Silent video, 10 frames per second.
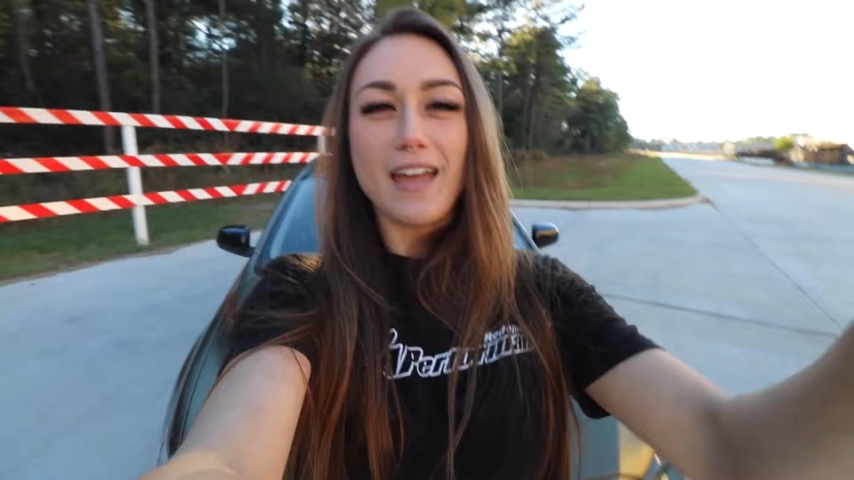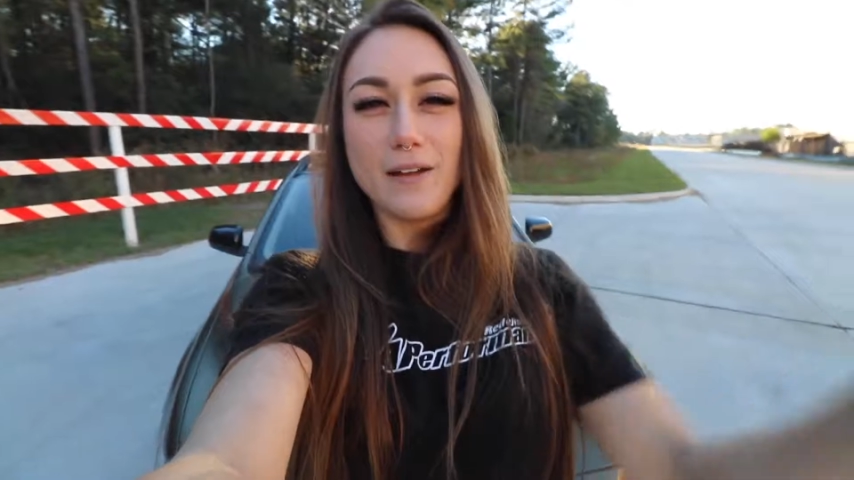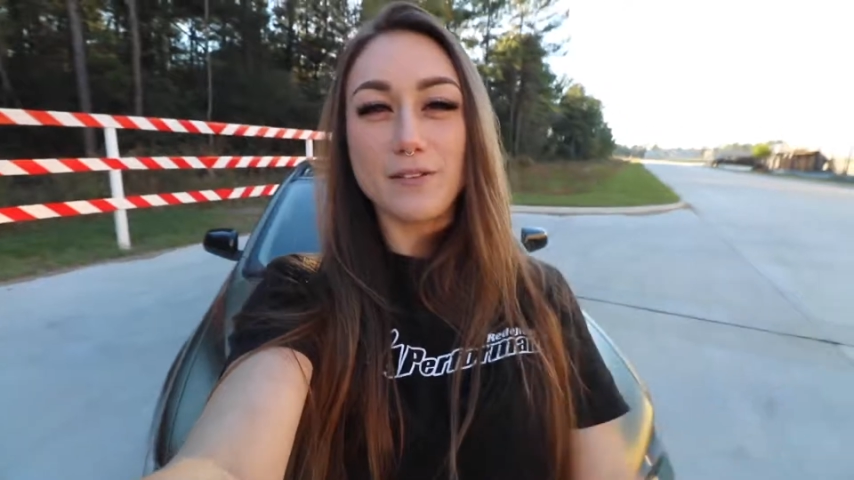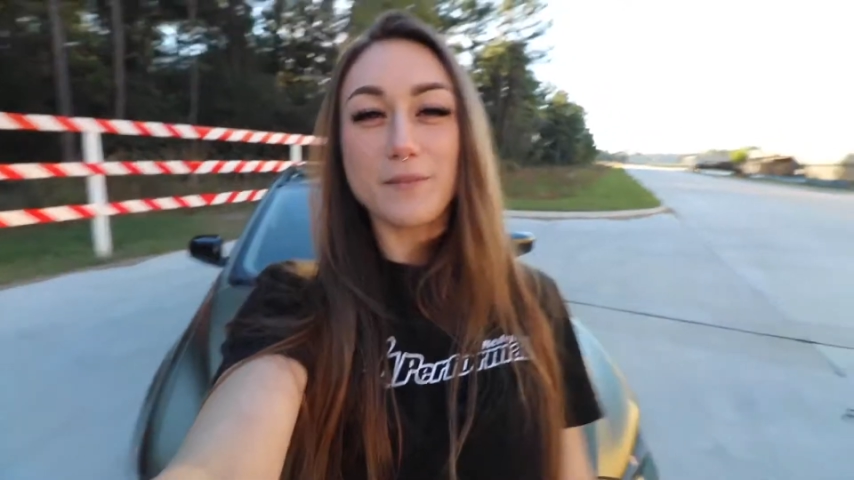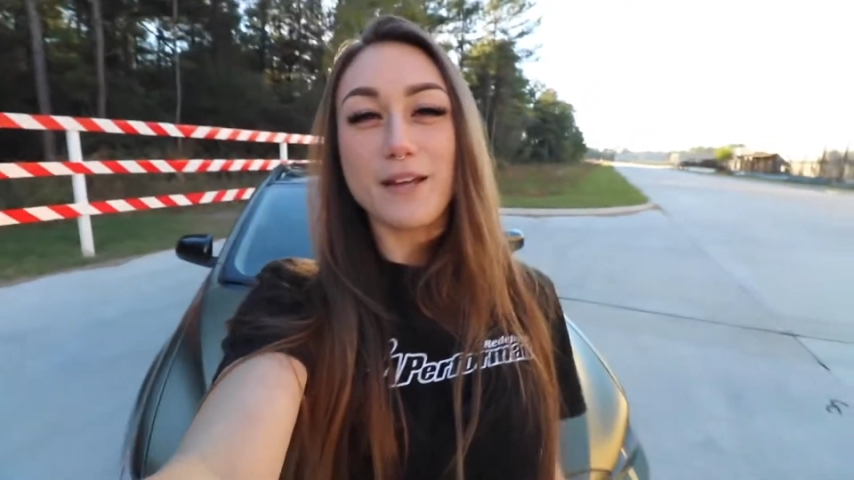
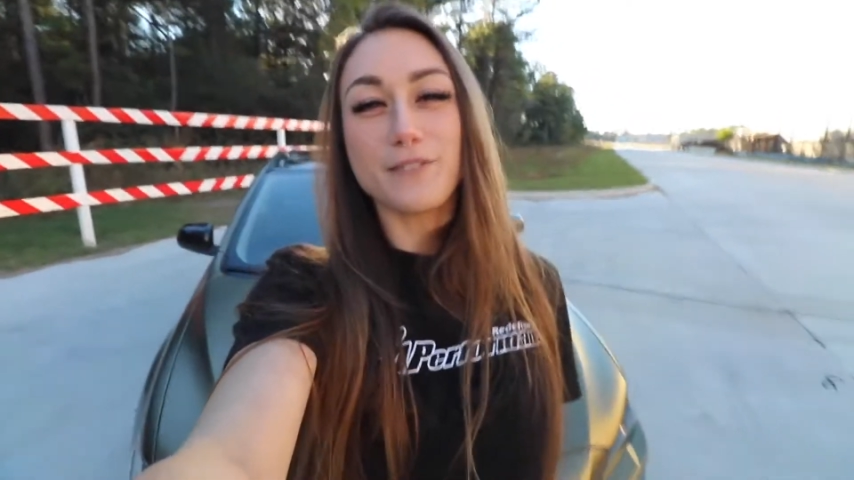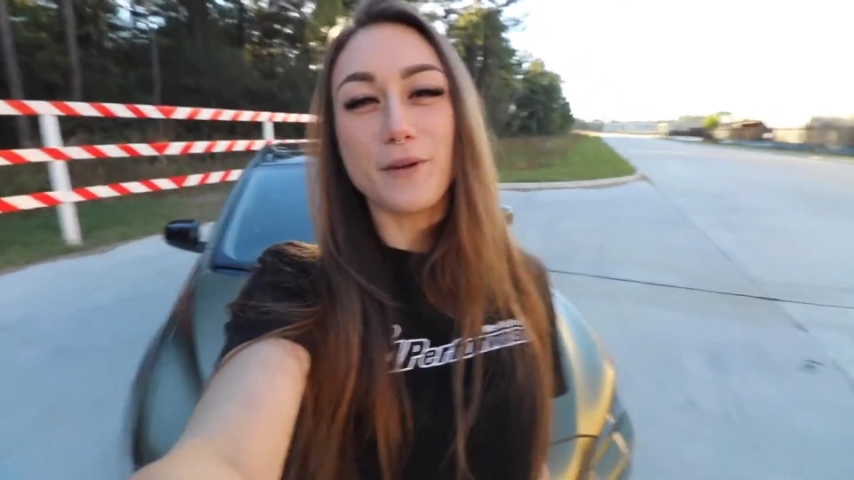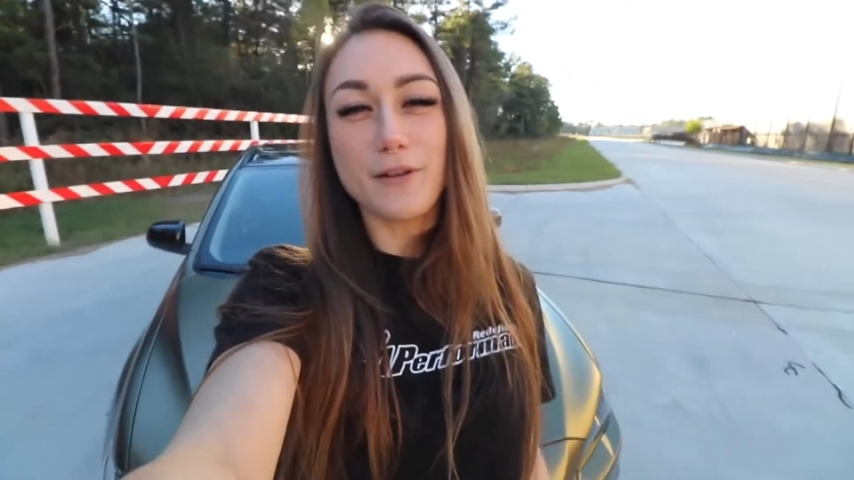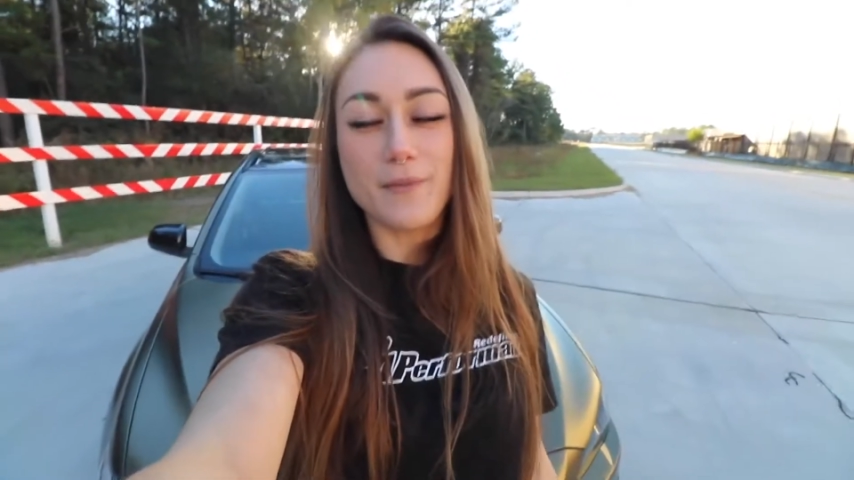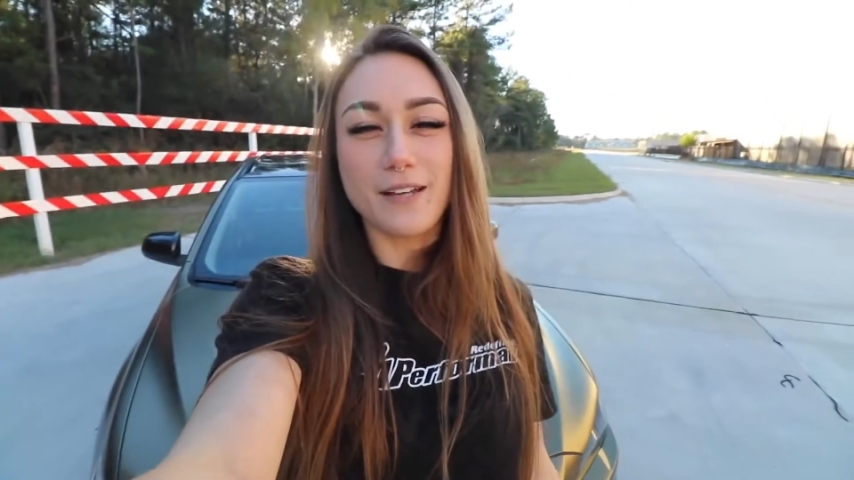Hey, what's up guys?
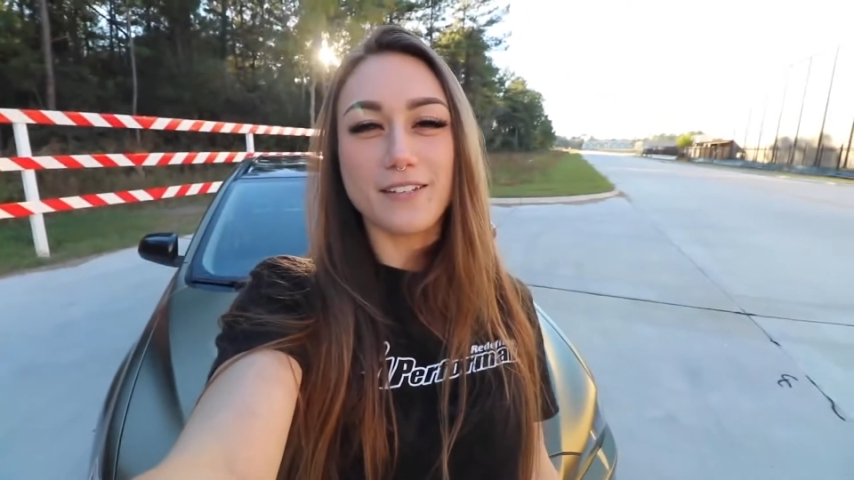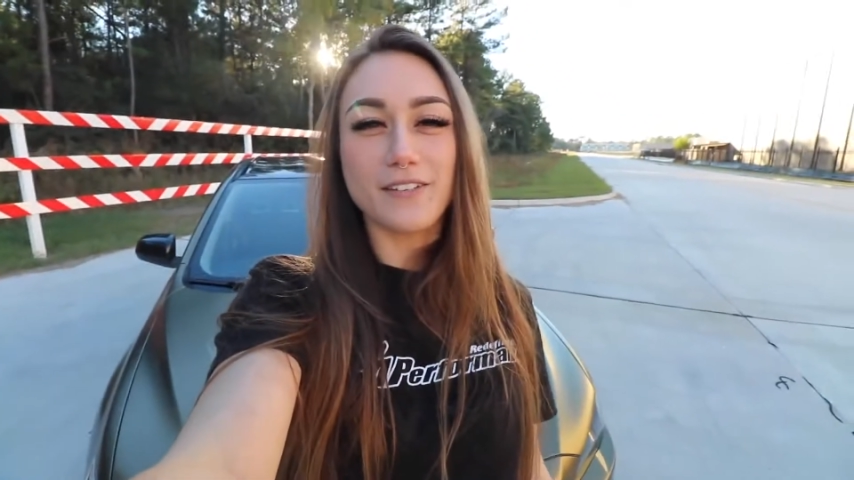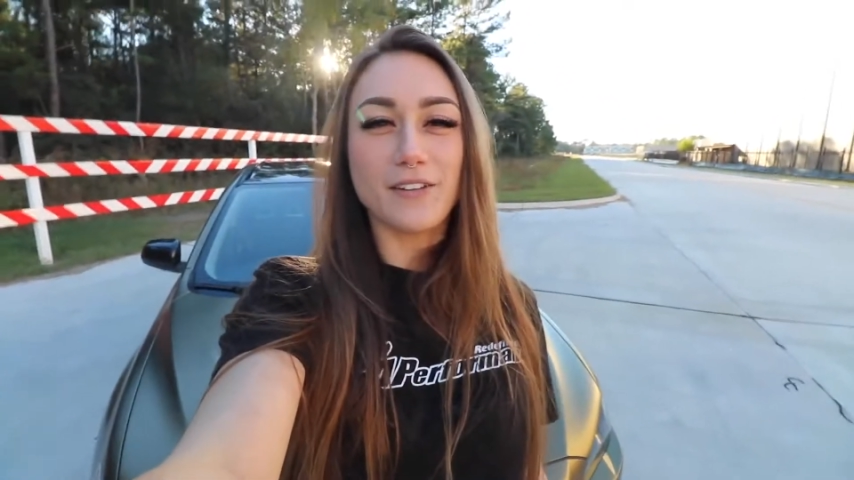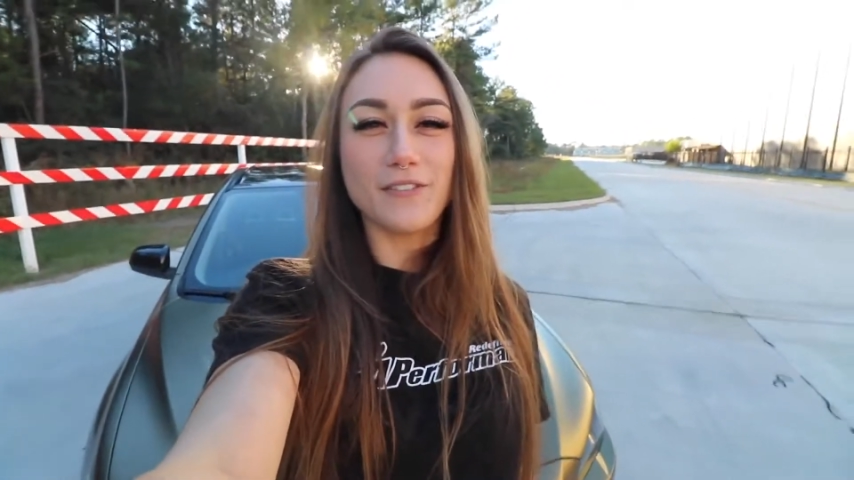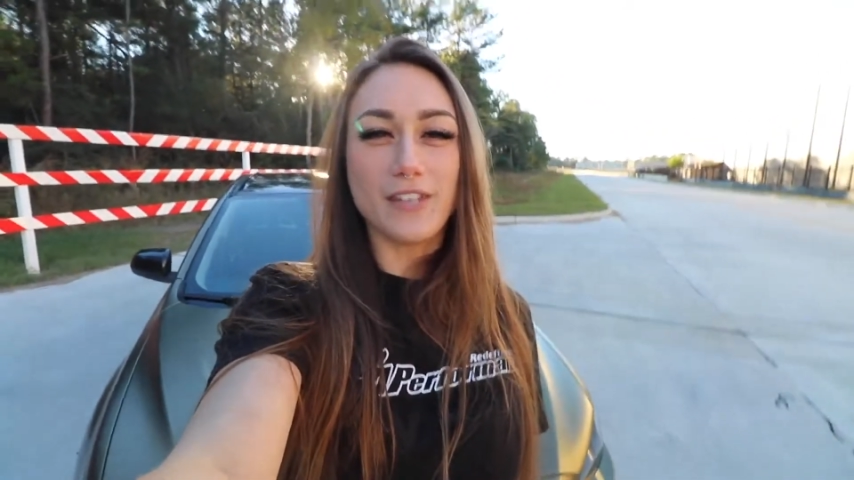Welcome back to
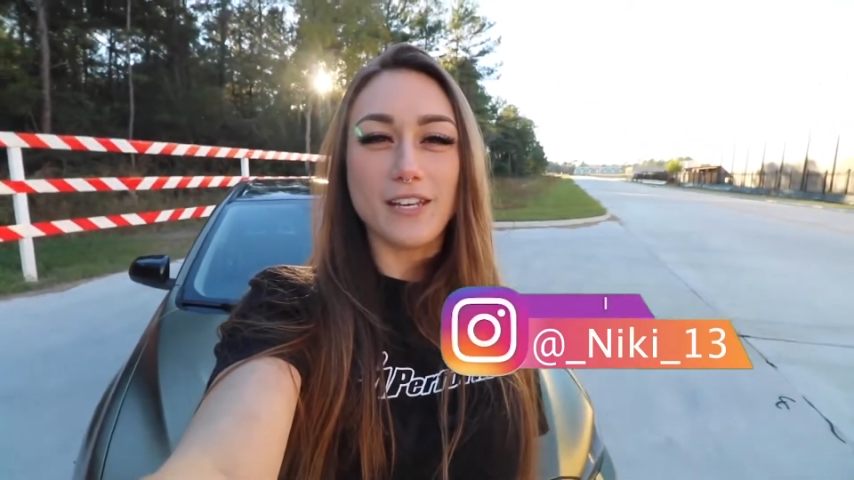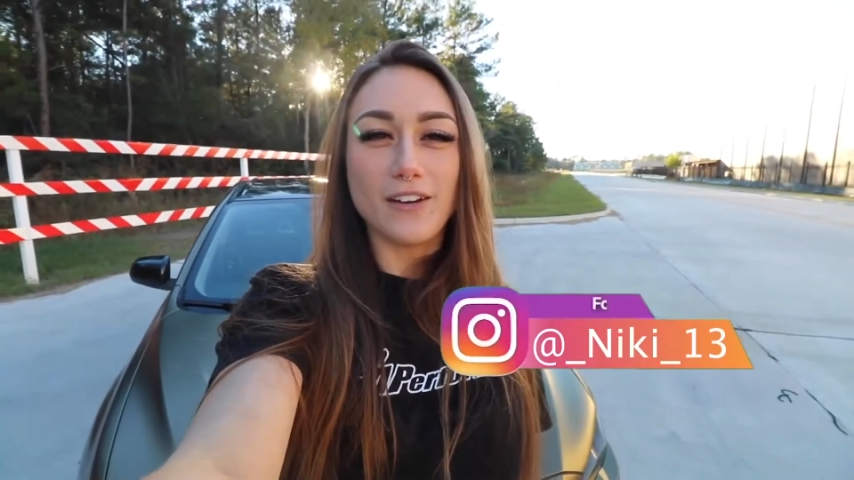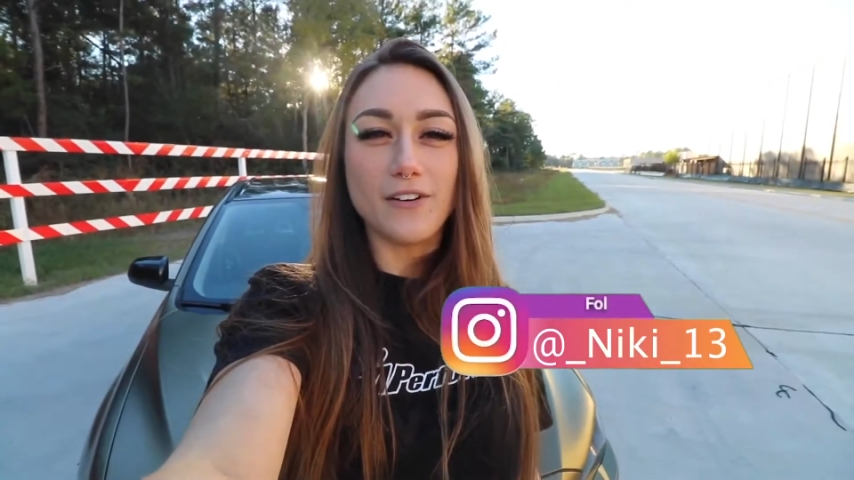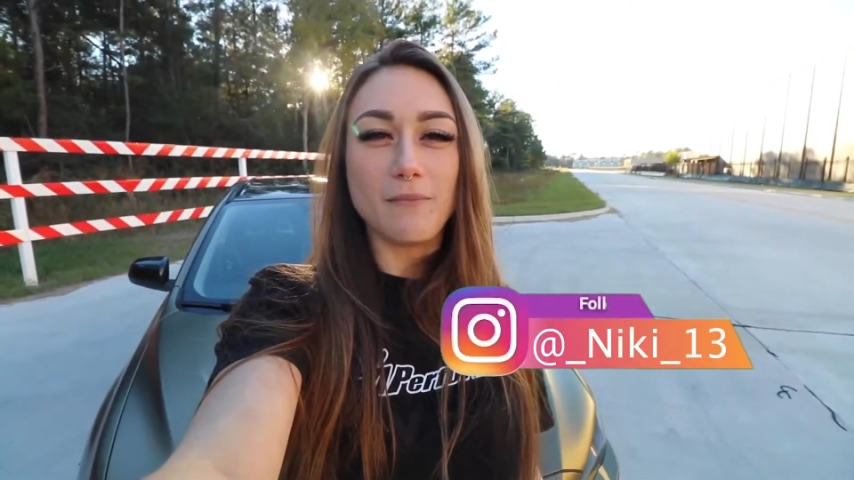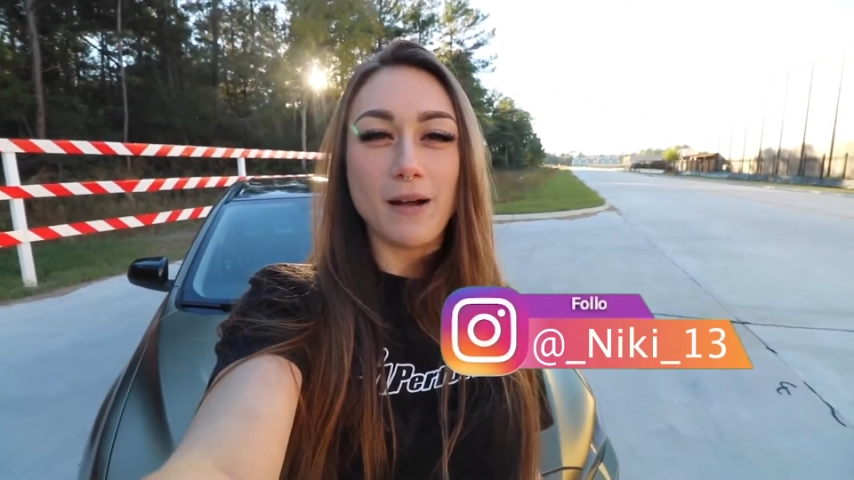another video.